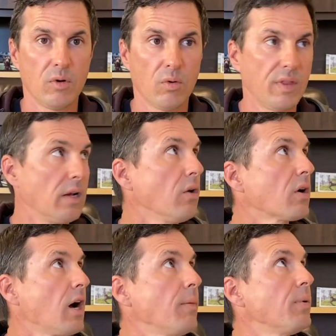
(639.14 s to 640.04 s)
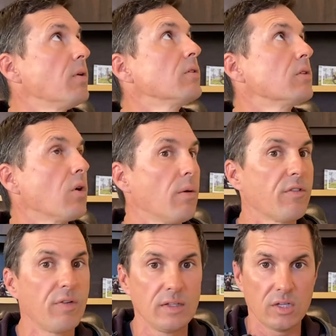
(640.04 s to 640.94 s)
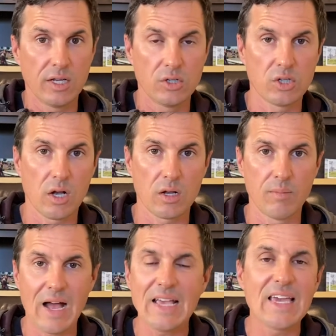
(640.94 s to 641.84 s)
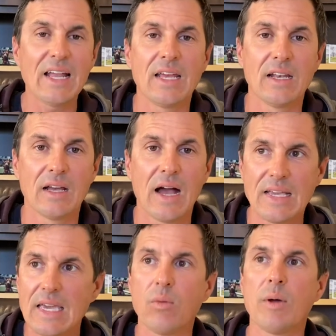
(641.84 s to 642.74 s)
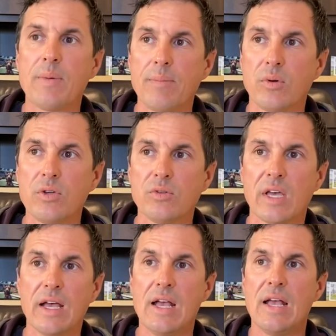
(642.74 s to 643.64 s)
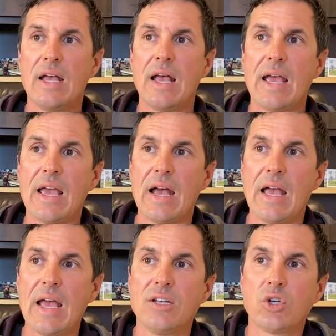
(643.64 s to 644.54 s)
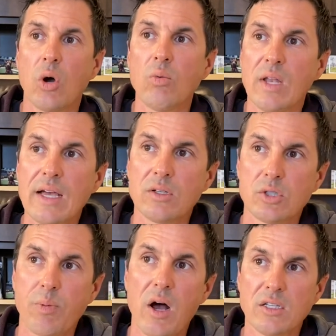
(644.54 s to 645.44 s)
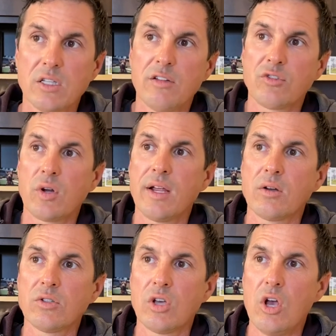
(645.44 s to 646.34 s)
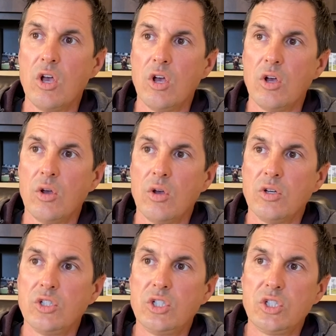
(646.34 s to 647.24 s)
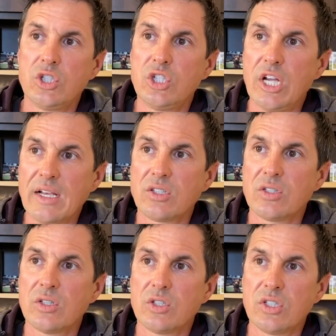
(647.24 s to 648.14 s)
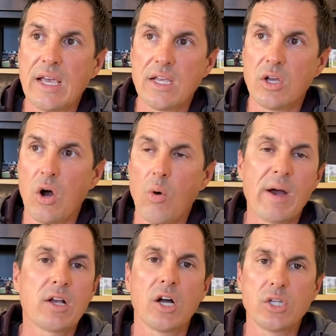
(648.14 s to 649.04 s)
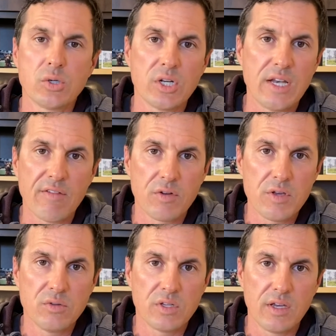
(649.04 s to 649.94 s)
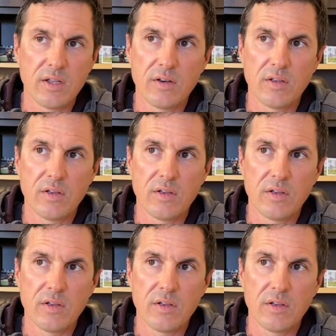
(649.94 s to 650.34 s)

Or they look up to go over the fence and you shock them. I get it. I get why people use it. And don't let positive trainers just say, oh my God, you should never use it.